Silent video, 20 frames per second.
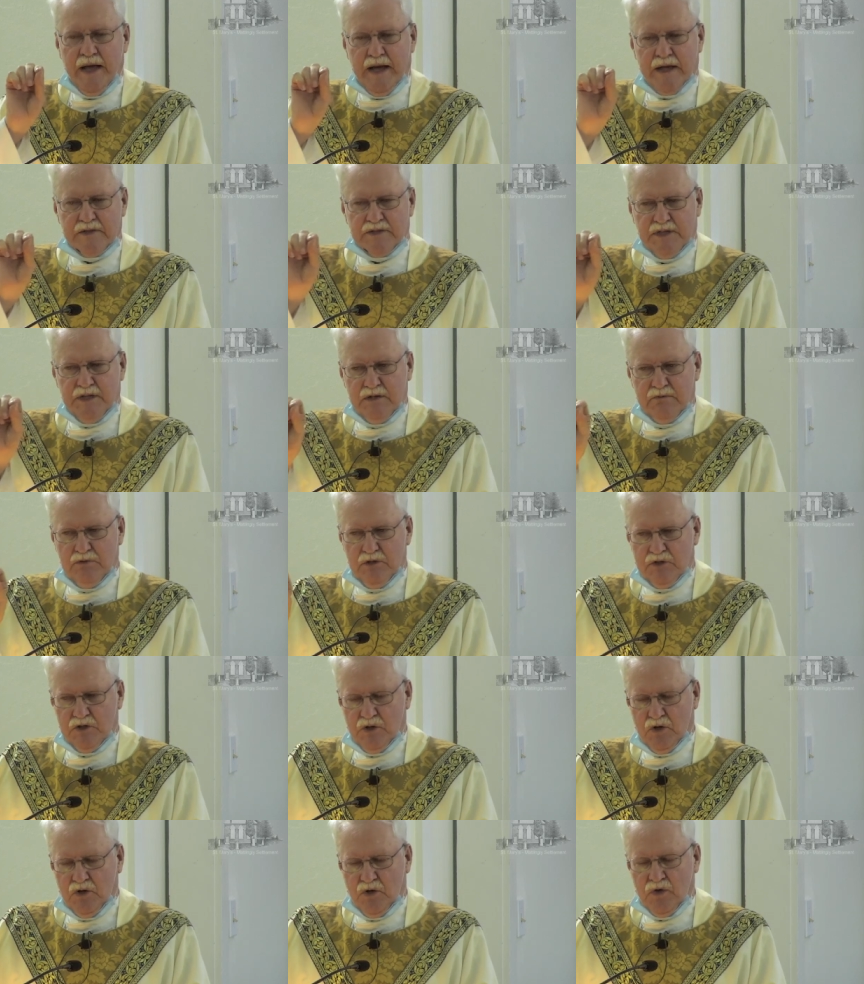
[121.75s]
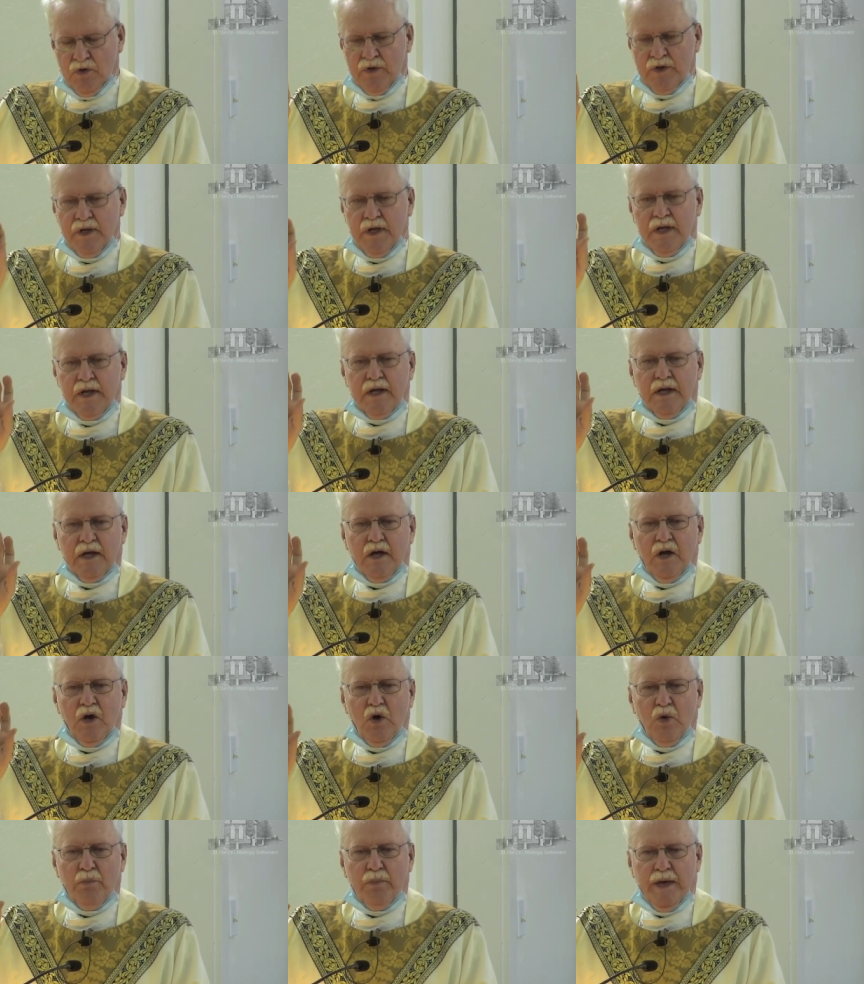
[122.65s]
only asked in return,
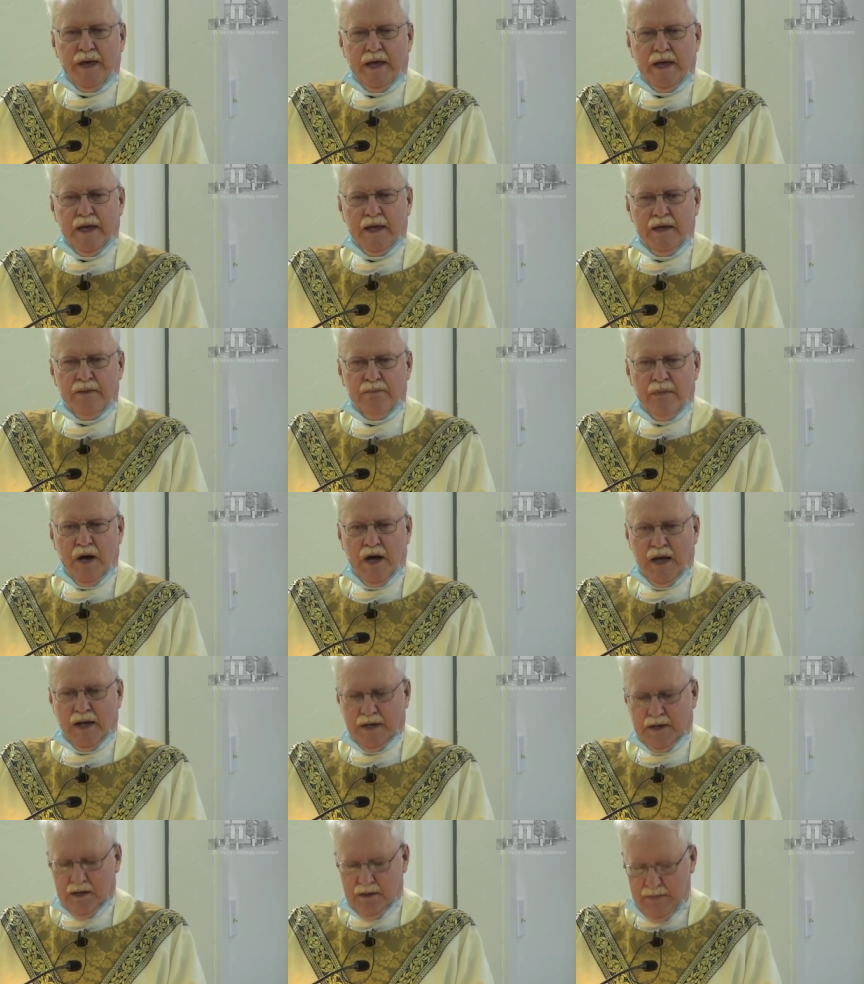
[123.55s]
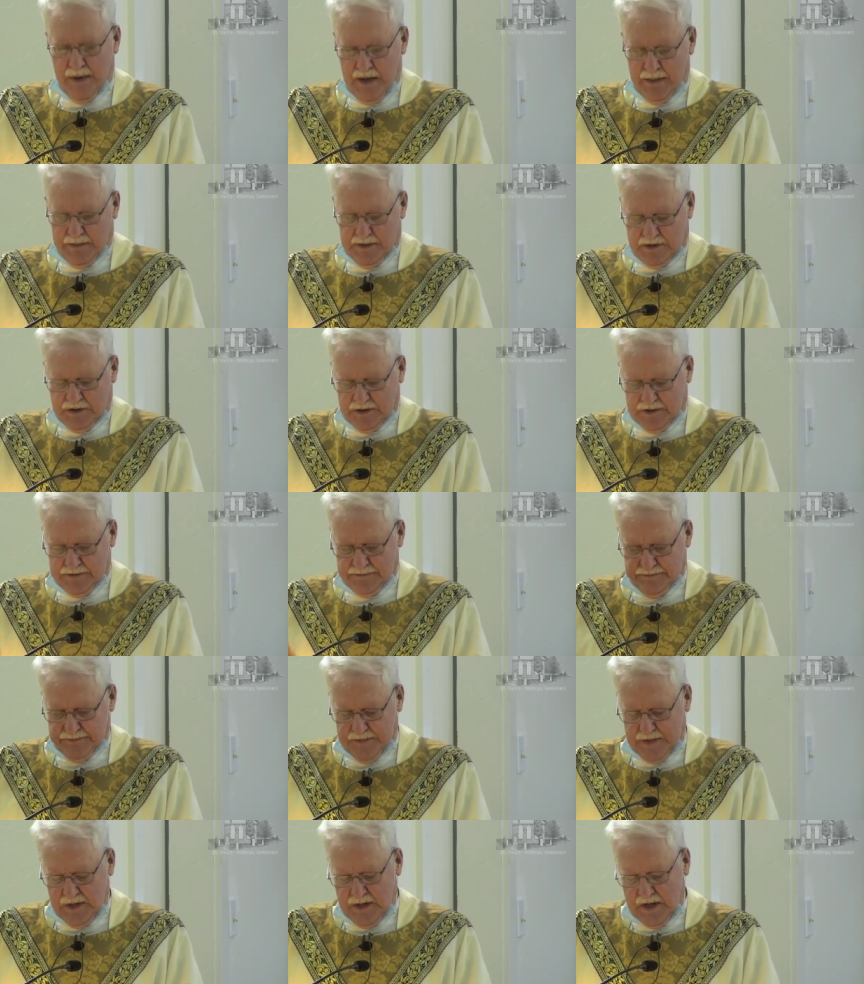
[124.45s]
Obey my
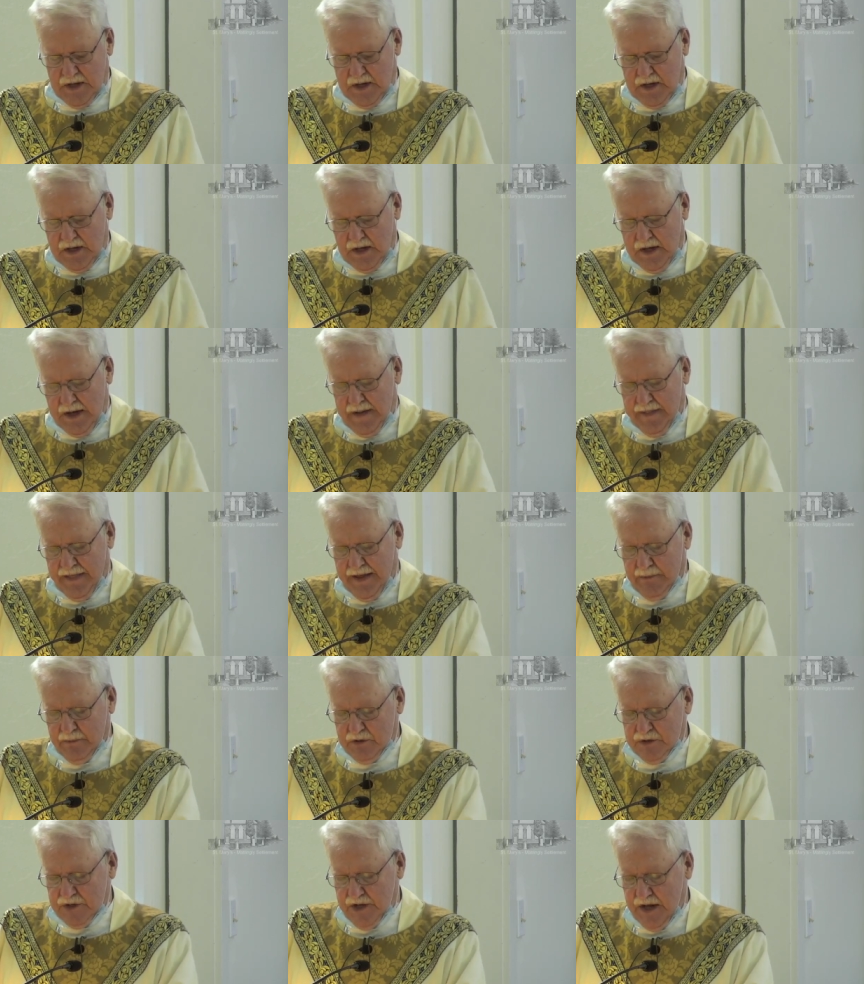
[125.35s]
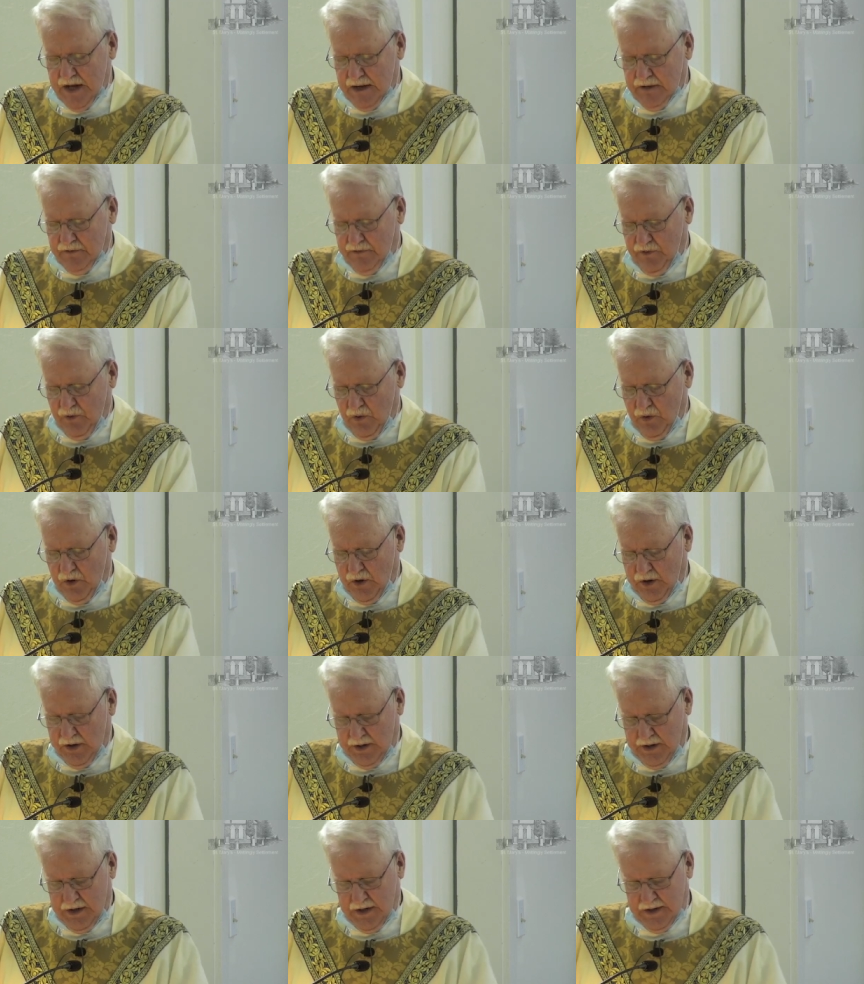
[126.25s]
commandments. And that was done
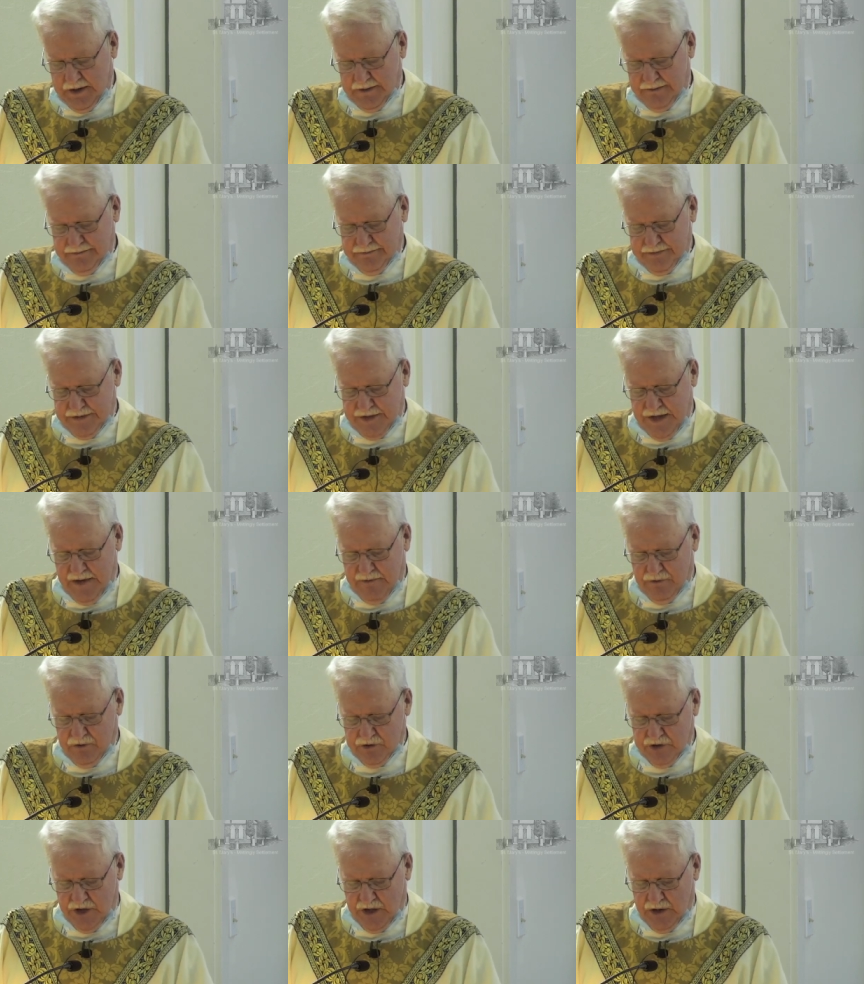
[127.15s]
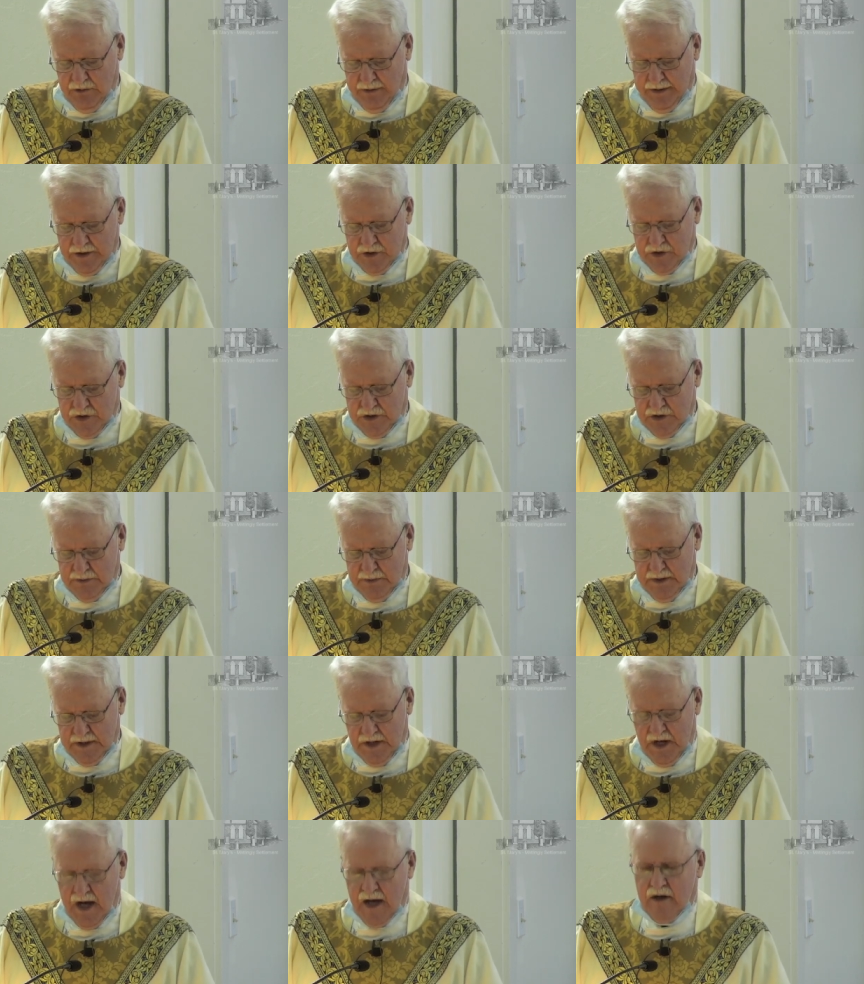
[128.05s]
for several
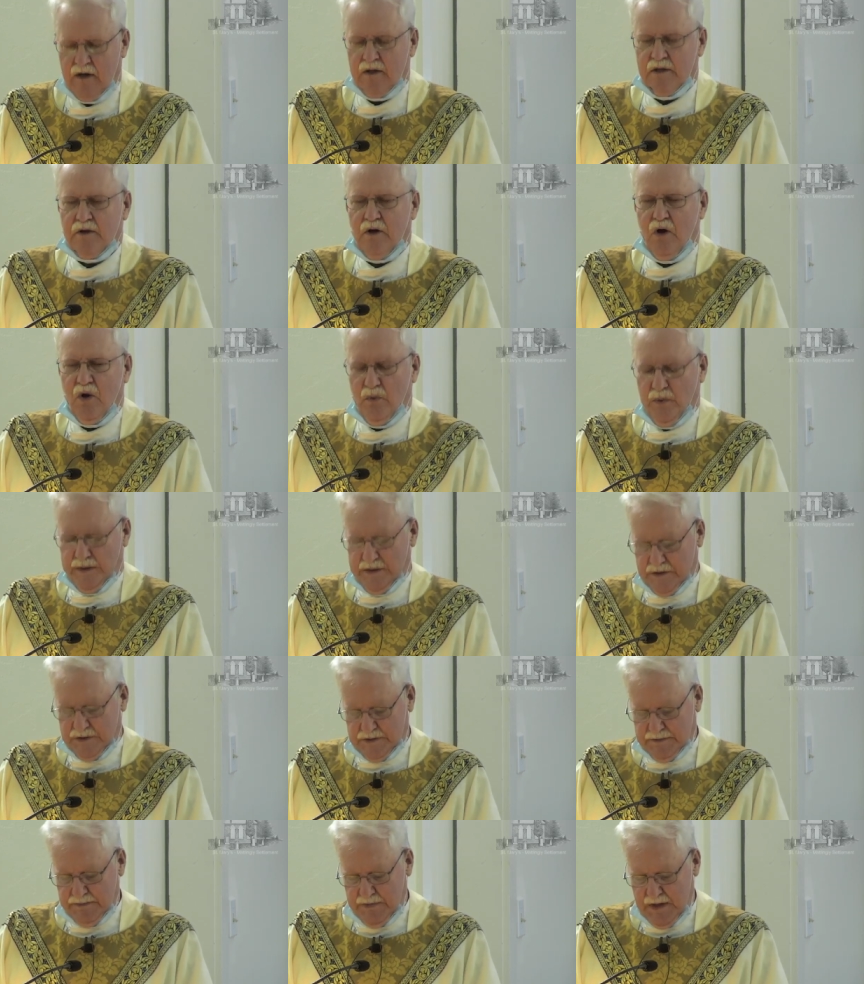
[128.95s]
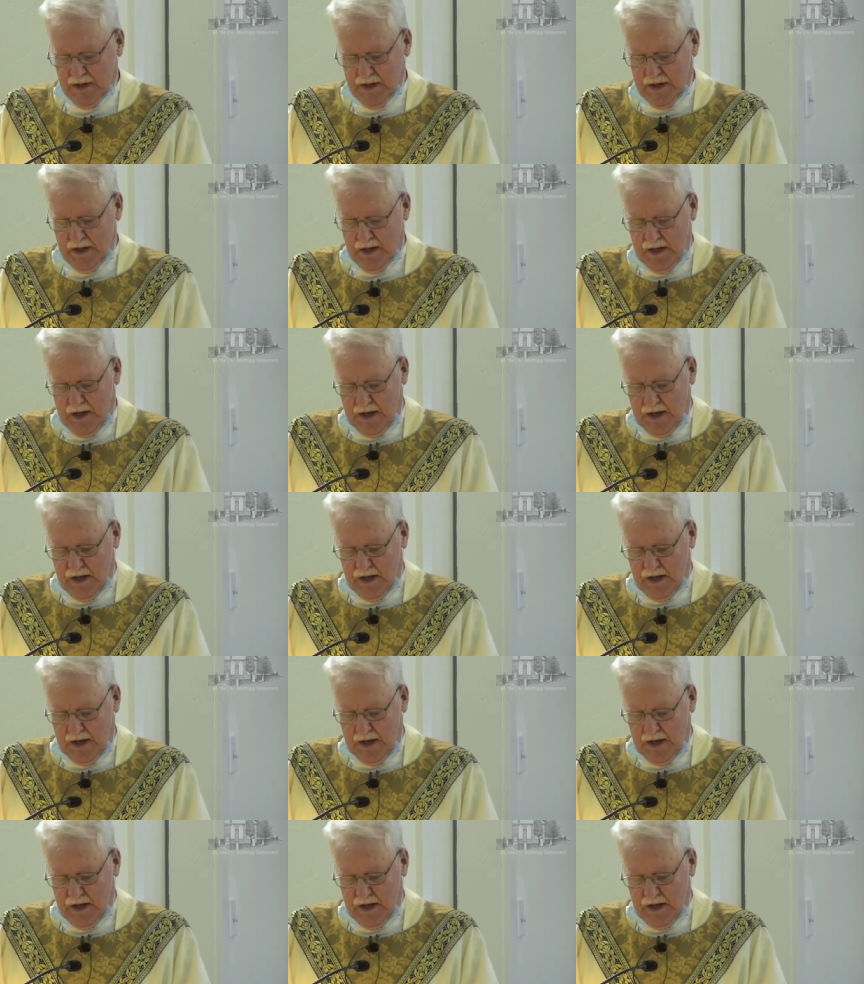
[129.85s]
generations, but not always.